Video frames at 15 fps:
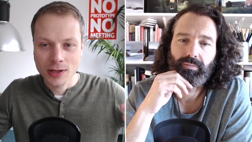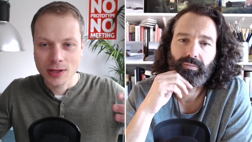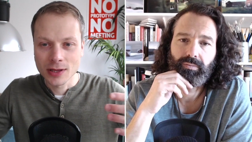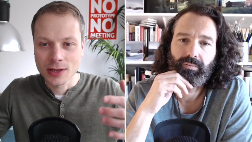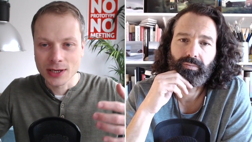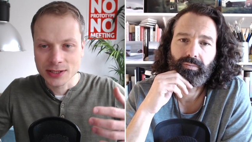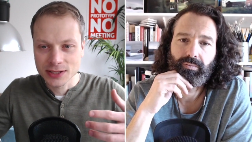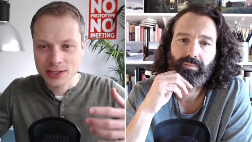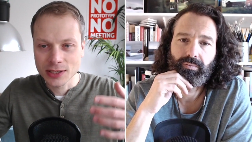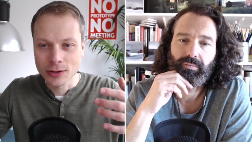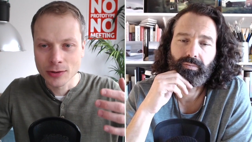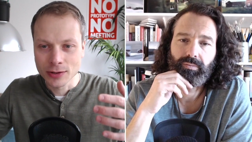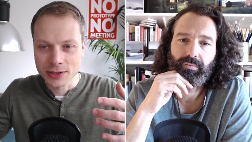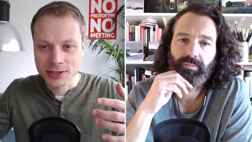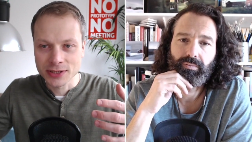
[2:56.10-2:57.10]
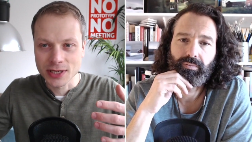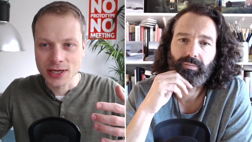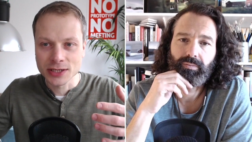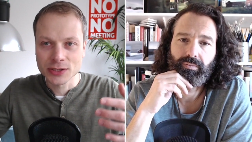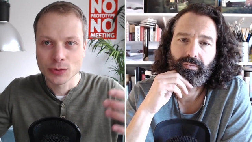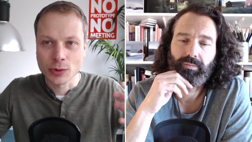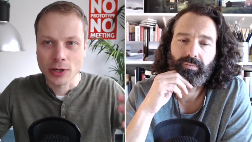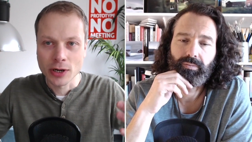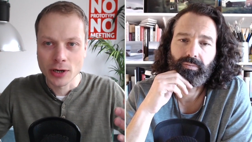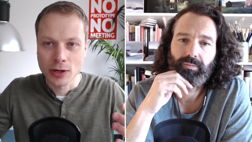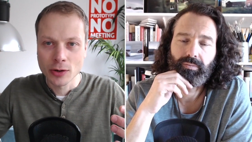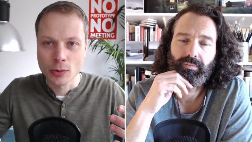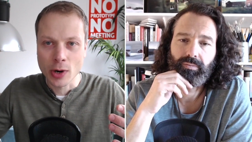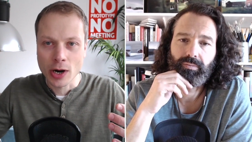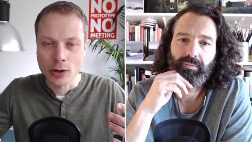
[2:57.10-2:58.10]
Speaker 1: in this early stage
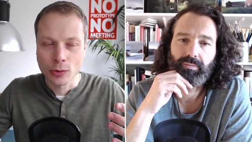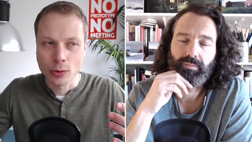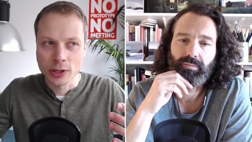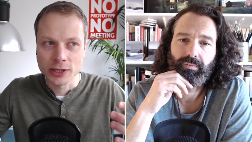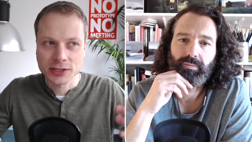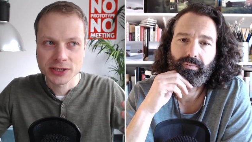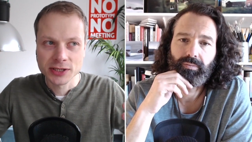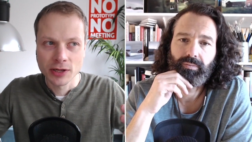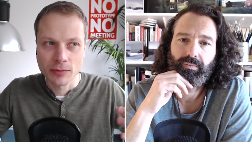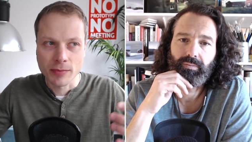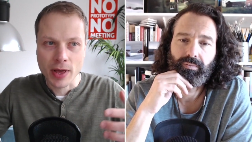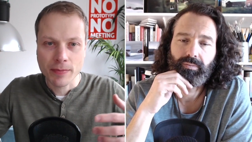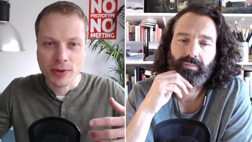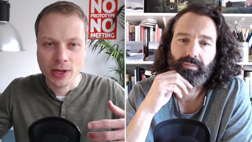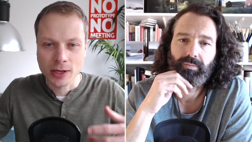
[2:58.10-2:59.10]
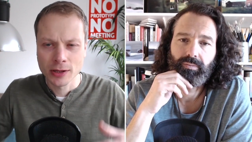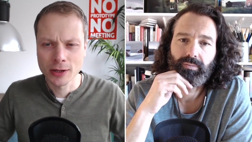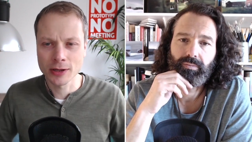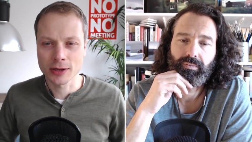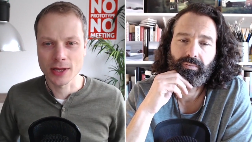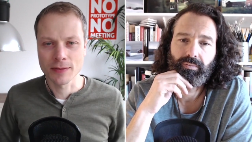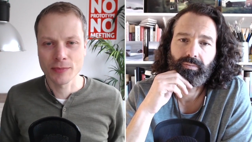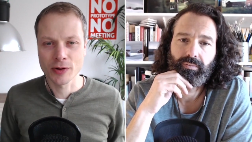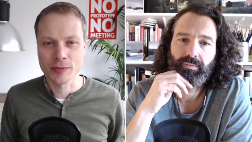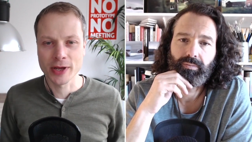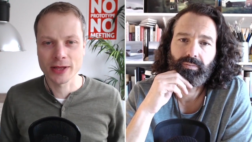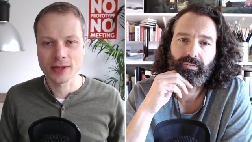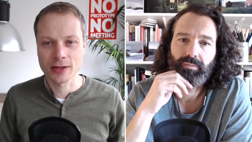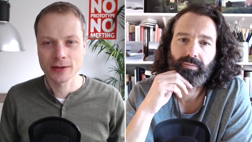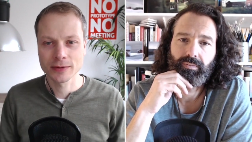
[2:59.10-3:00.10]
while we're still mapping and not
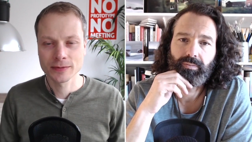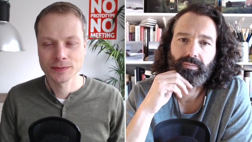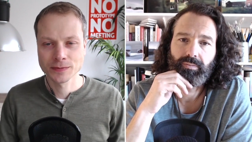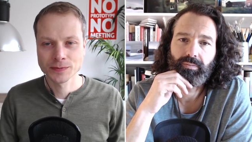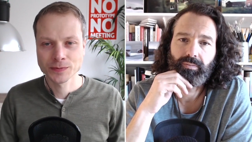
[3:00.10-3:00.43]
implementing?